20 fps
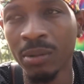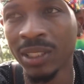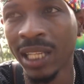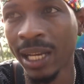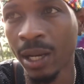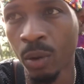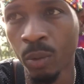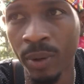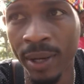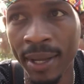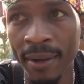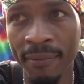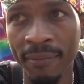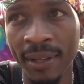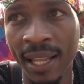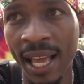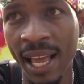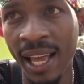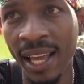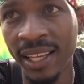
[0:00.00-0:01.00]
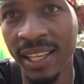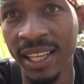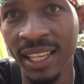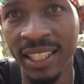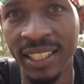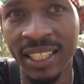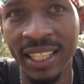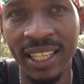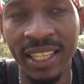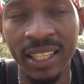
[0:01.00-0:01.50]
was like a red flag.
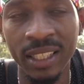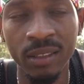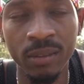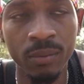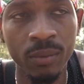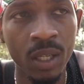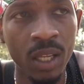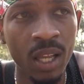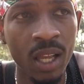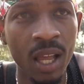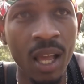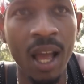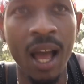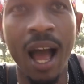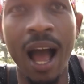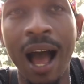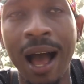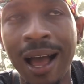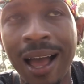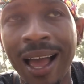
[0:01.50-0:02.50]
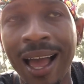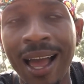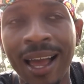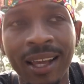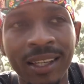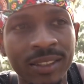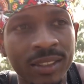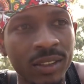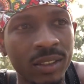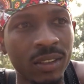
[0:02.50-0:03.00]
And then I
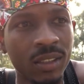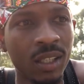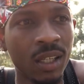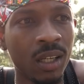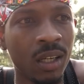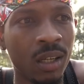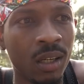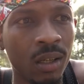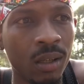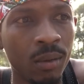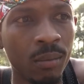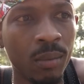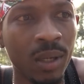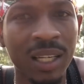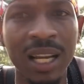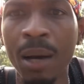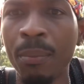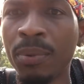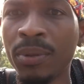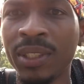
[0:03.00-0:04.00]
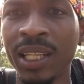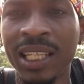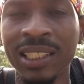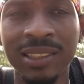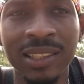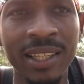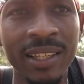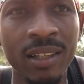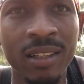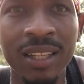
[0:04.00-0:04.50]
asked a couple
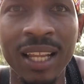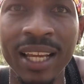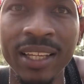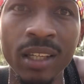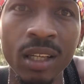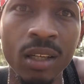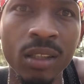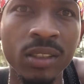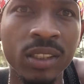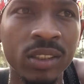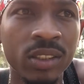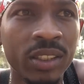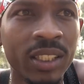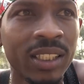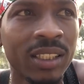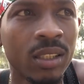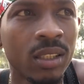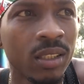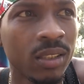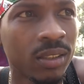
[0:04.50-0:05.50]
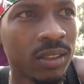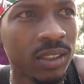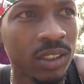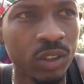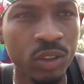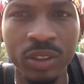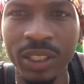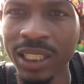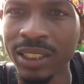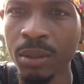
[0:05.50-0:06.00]
days later, like, yo, did you
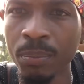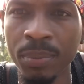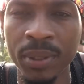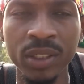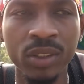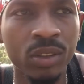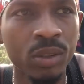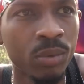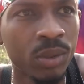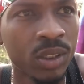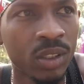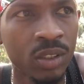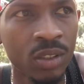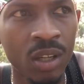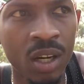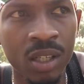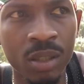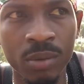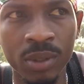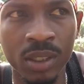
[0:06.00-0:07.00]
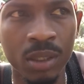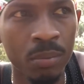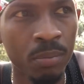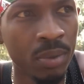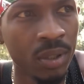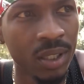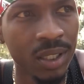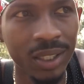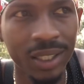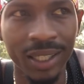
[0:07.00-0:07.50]
take the picture with your daughter with the
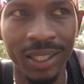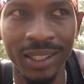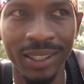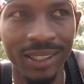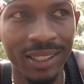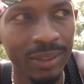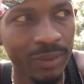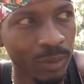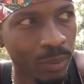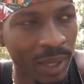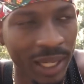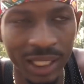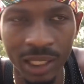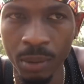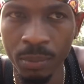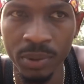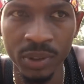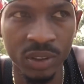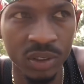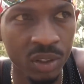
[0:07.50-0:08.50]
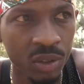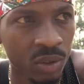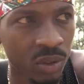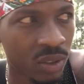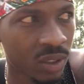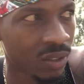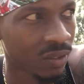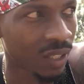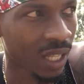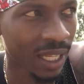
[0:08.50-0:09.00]
book? And he was making up
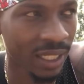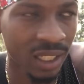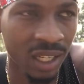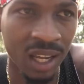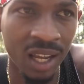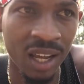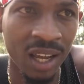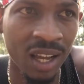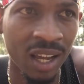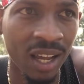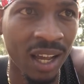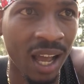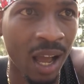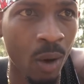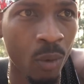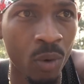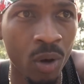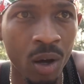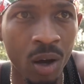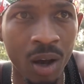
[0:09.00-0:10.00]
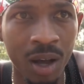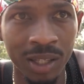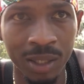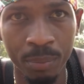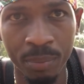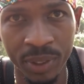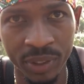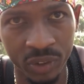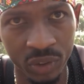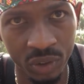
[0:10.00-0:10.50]
excuses like, nah, I want all the
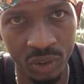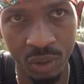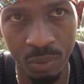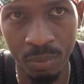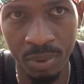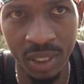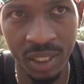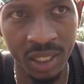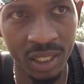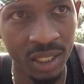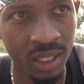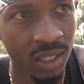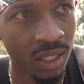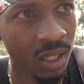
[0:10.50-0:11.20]
pictures to be